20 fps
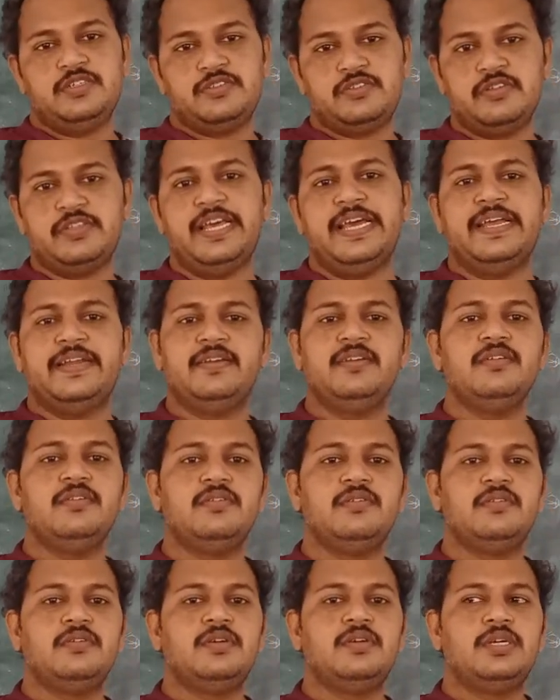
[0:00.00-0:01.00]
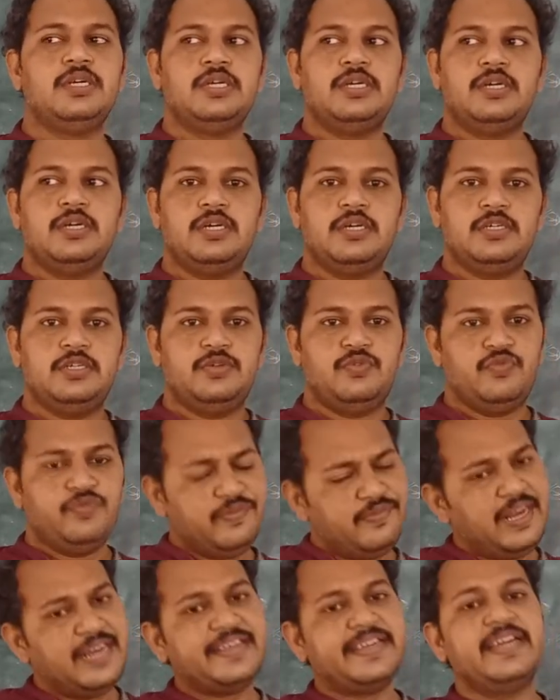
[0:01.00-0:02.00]
so then
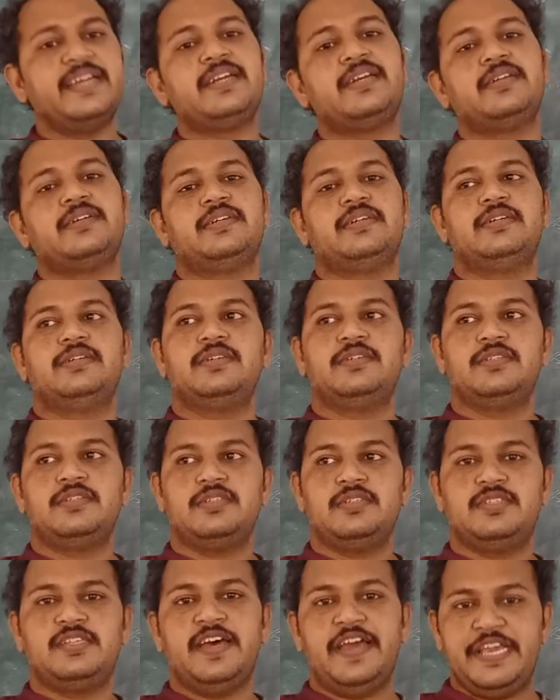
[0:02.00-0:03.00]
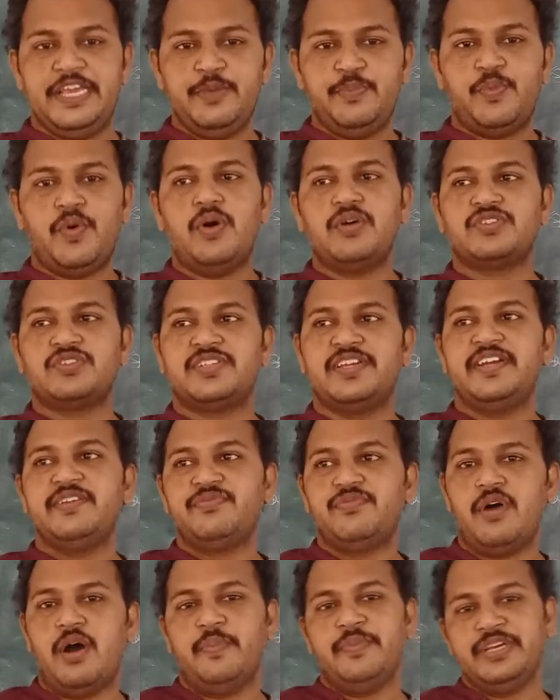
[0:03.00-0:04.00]
we will get the
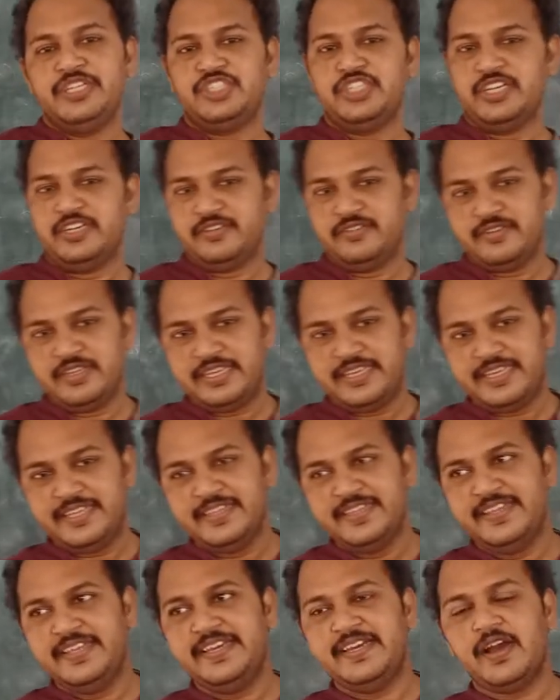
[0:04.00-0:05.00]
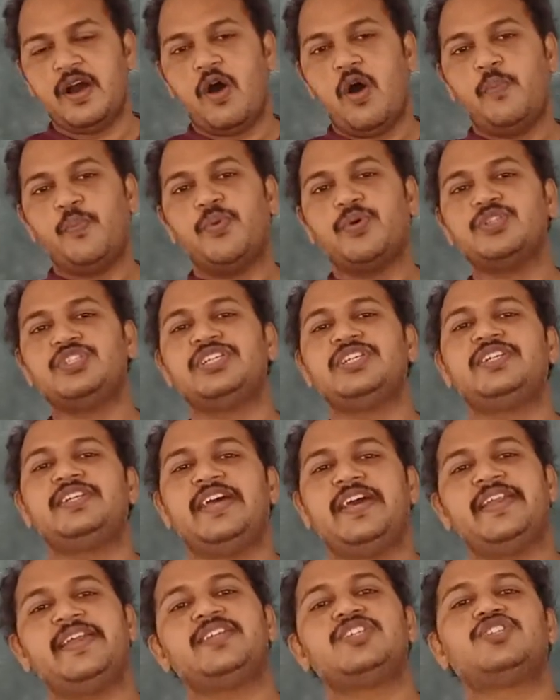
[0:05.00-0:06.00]
epoxide formation in the opposite
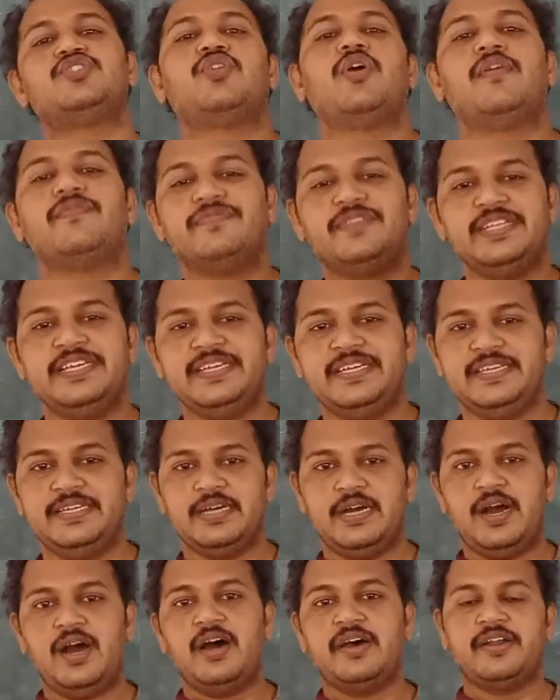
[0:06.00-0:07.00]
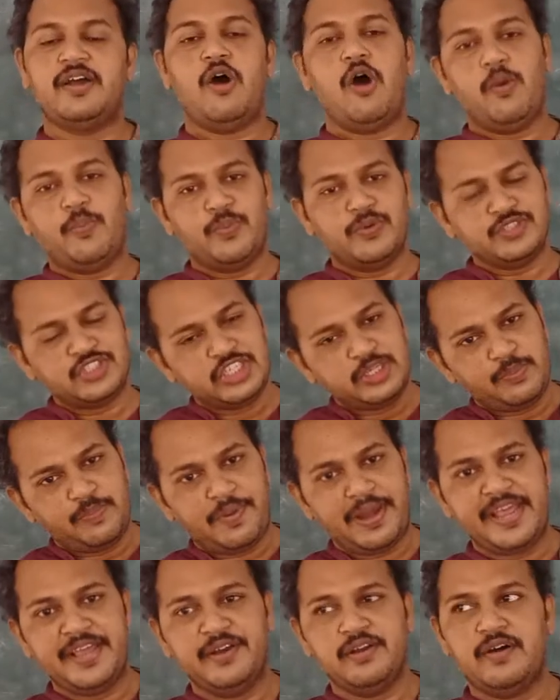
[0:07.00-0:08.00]
direction of the or
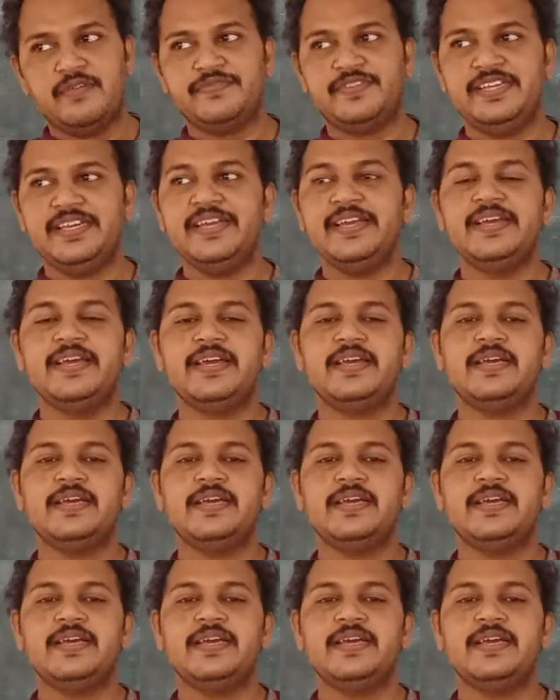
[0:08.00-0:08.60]
opposite plane of the